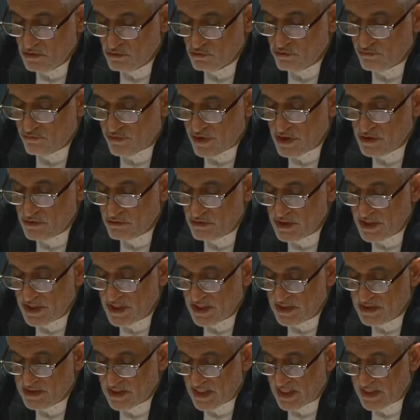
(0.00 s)
to
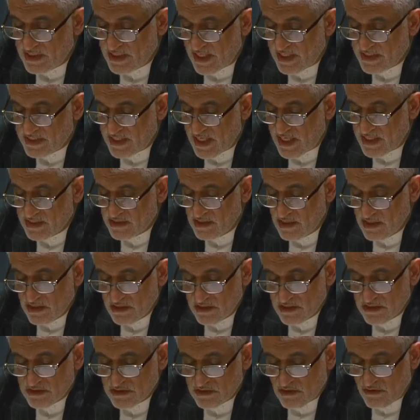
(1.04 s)
violate and attack
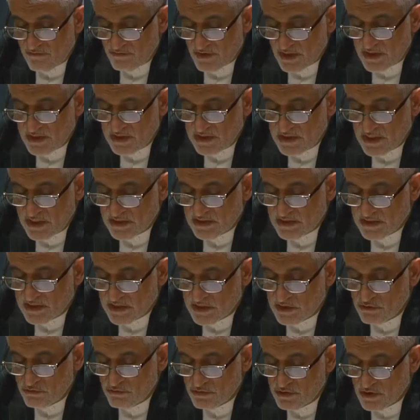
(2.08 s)
the sovereignty and
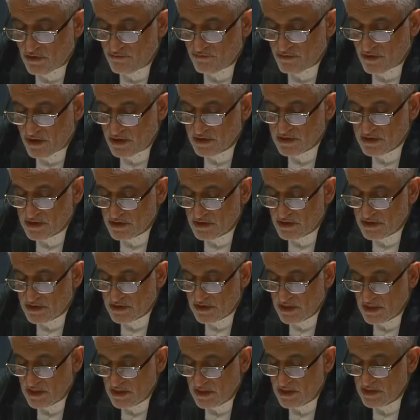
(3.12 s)
security of
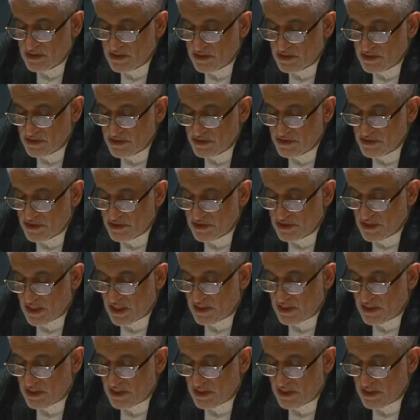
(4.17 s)
countries in the region